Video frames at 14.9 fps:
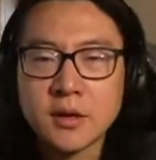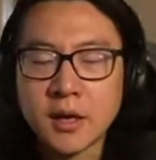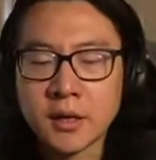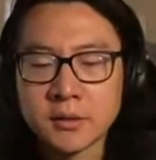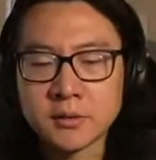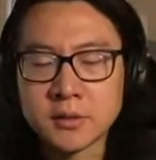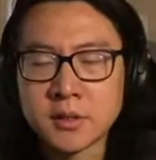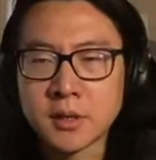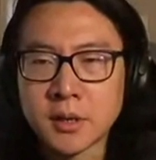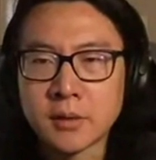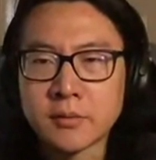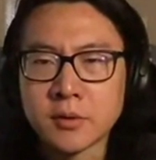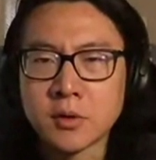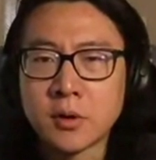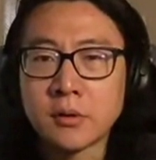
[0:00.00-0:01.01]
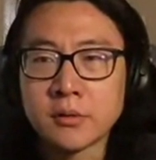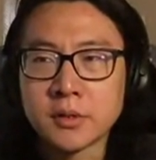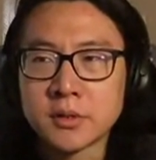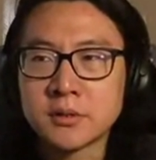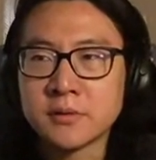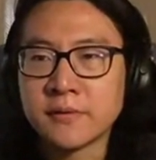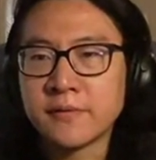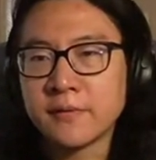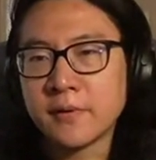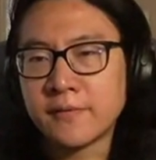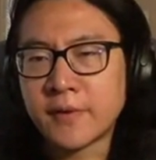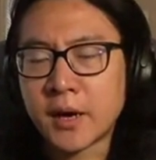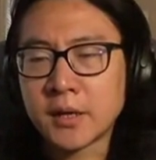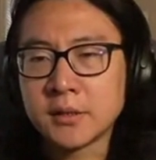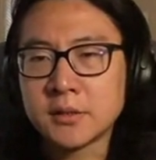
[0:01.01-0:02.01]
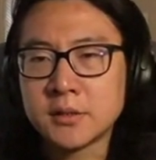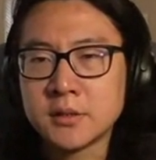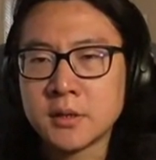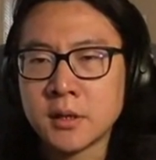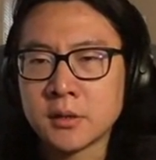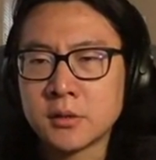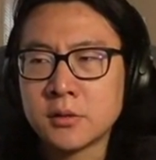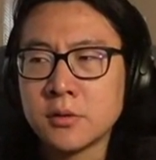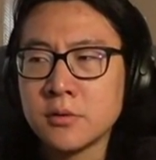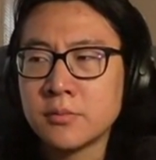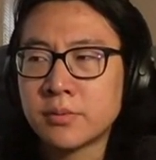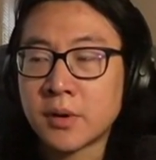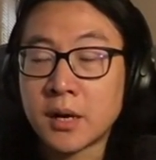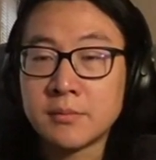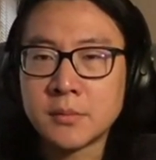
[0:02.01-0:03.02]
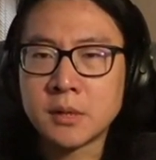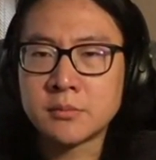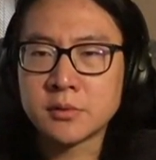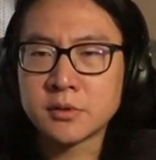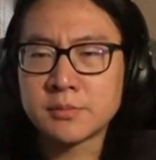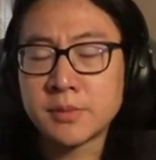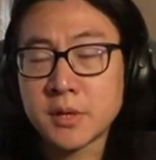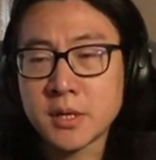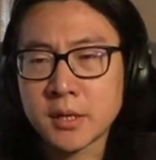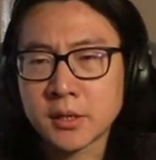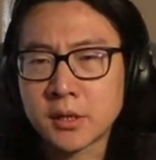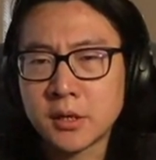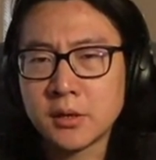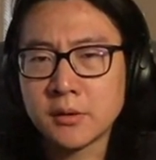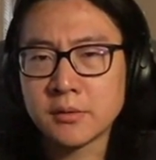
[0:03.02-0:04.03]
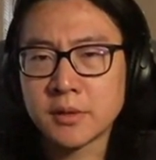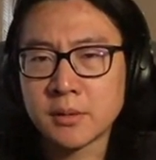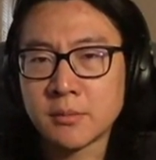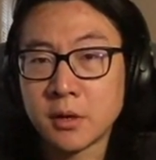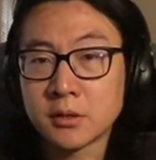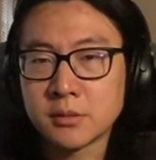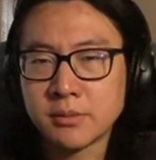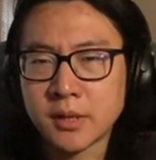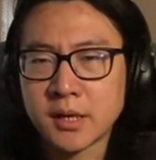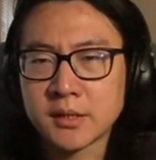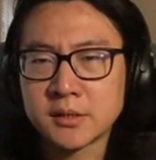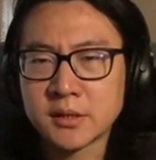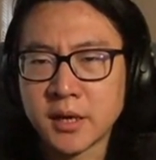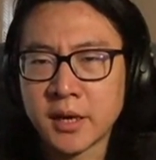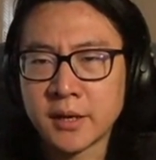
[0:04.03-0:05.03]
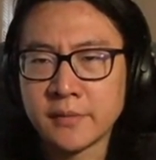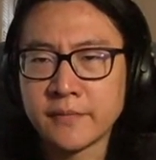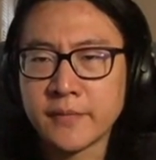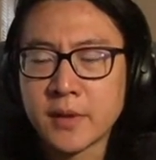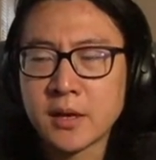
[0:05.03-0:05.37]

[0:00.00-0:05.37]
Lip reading: and the goal is to find two prime numbers p and q that multiplies to n.